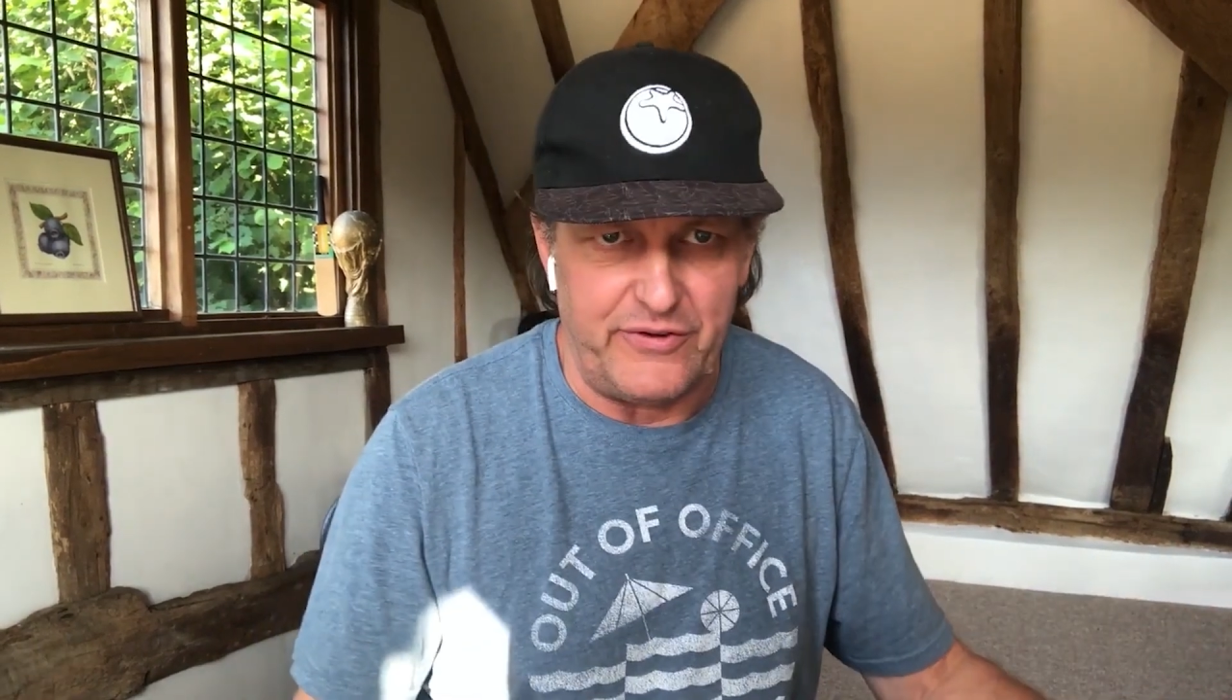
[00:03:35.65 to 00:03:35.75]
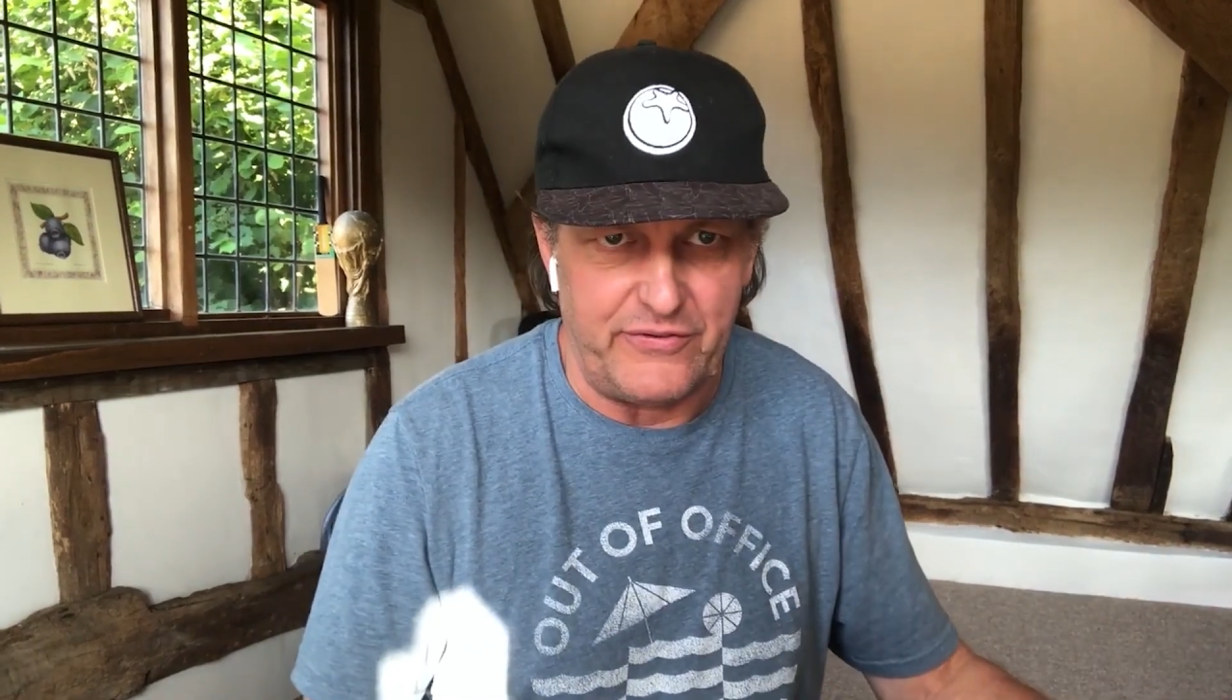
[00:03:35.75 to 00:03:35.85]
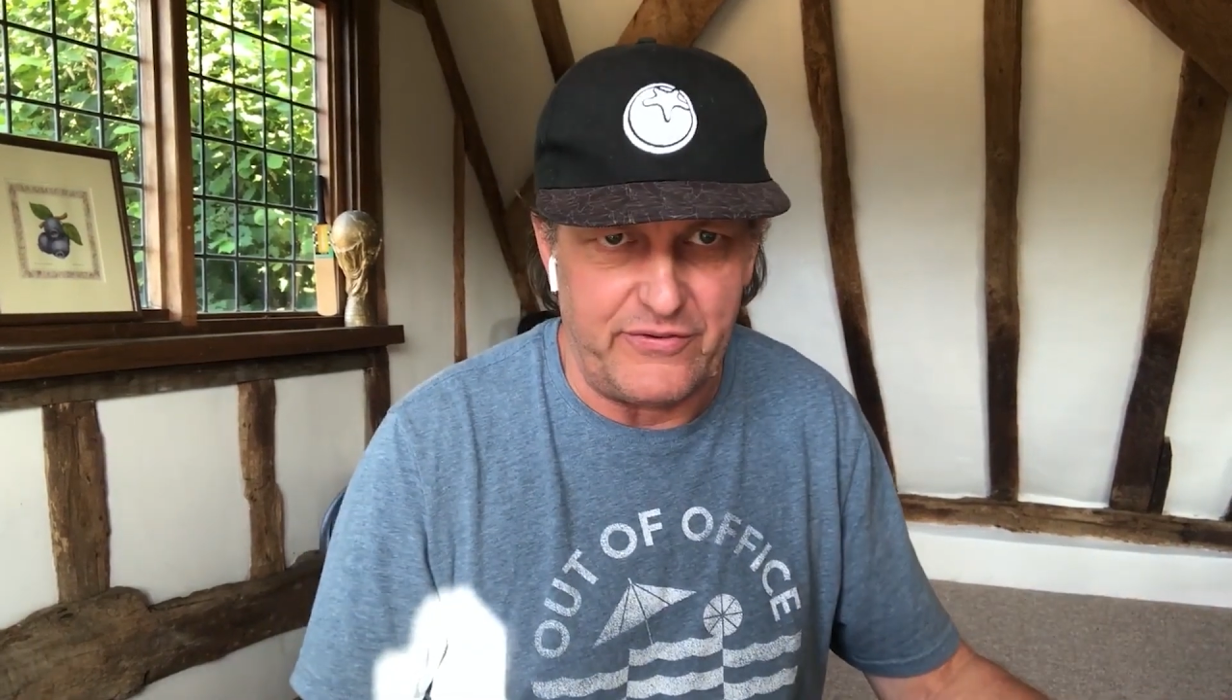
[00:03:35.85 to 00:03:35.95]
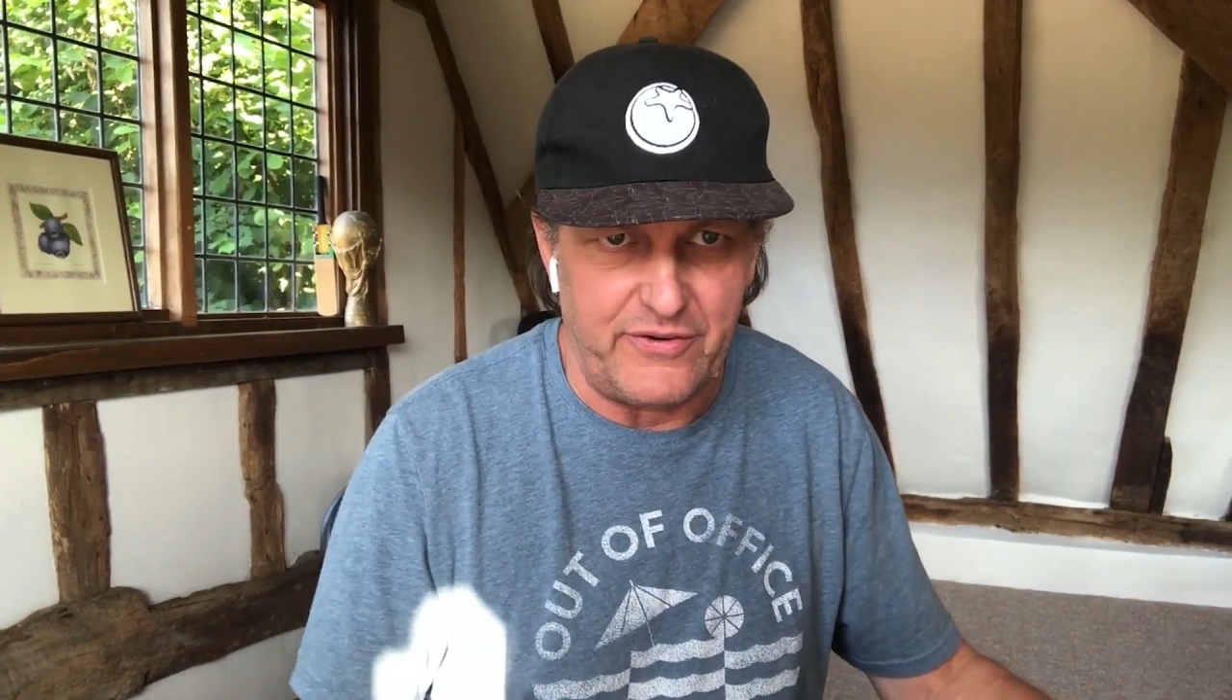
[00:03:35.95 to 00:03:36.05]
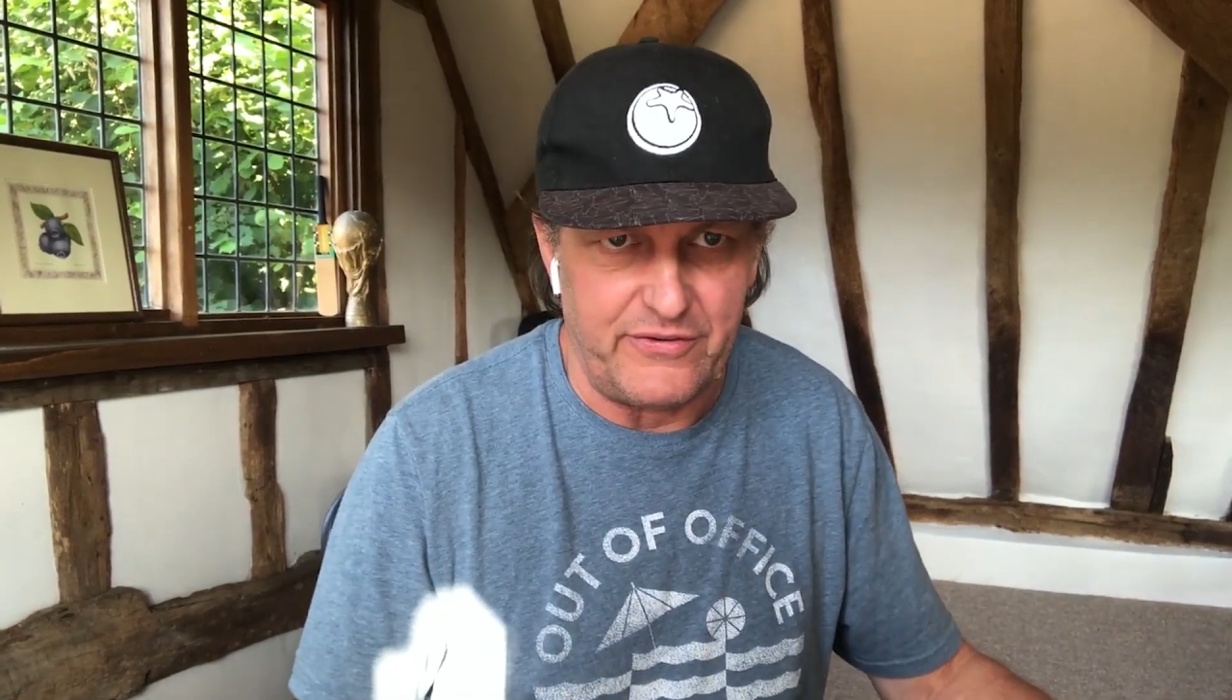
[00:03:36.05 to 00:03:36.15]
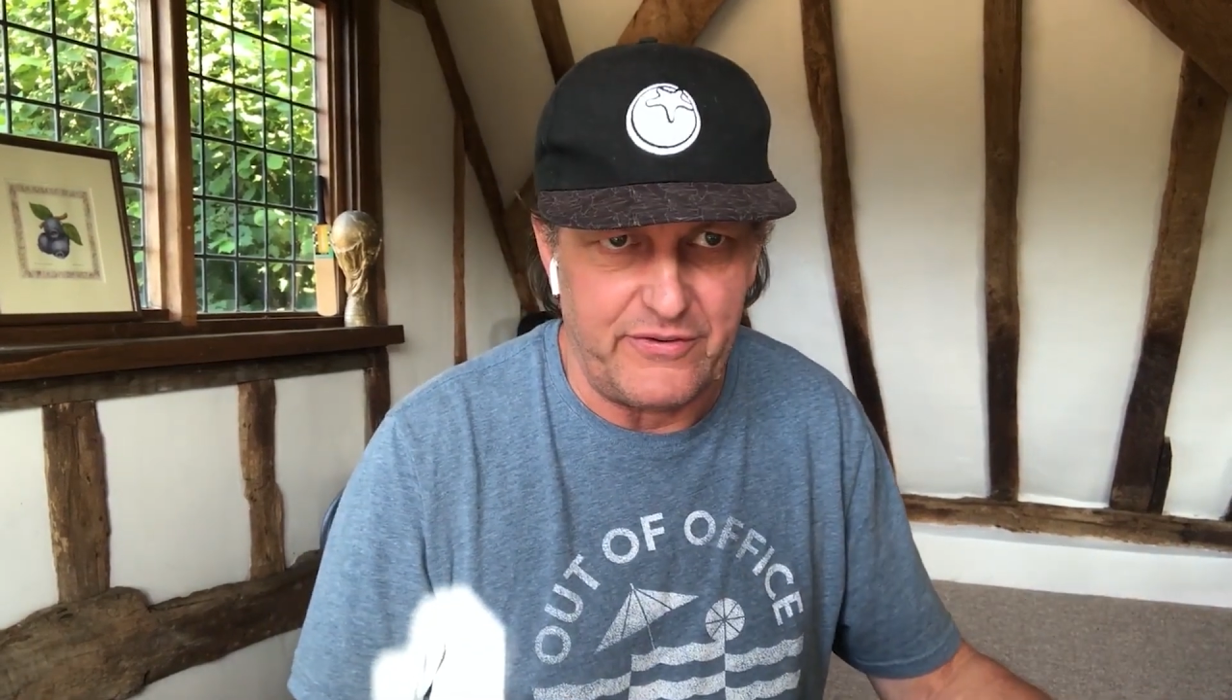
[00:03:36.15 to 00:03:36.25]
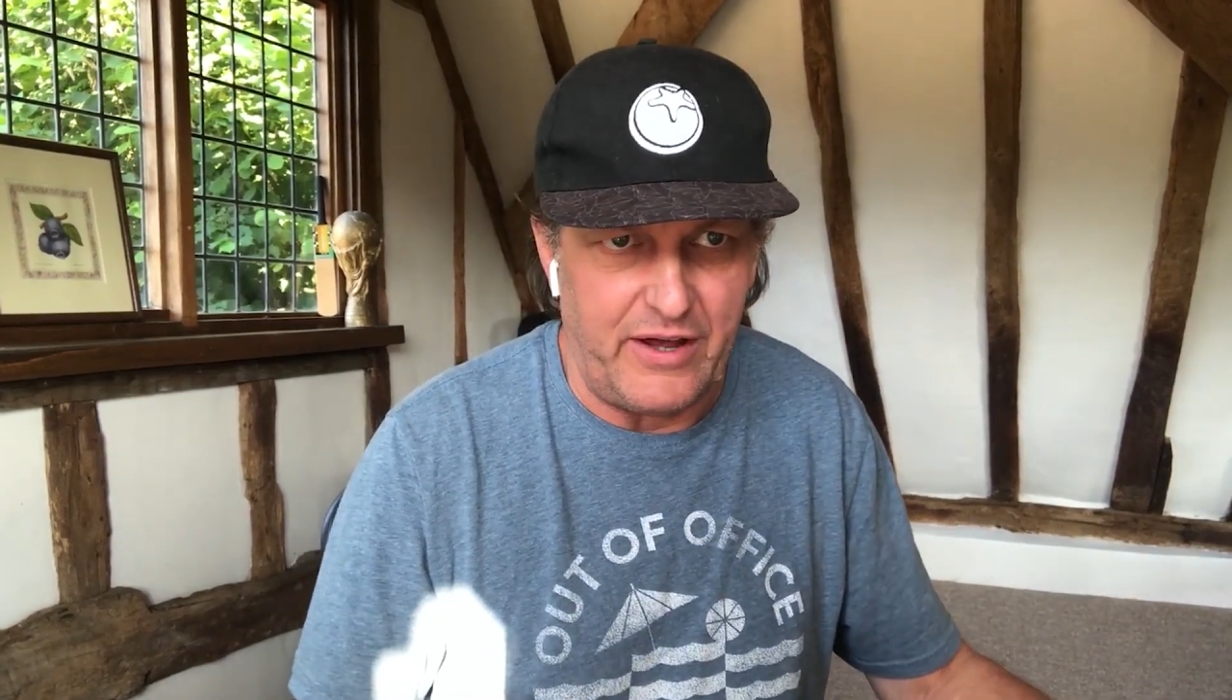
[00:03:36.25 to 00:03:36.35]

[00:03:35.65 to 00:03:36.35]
visitors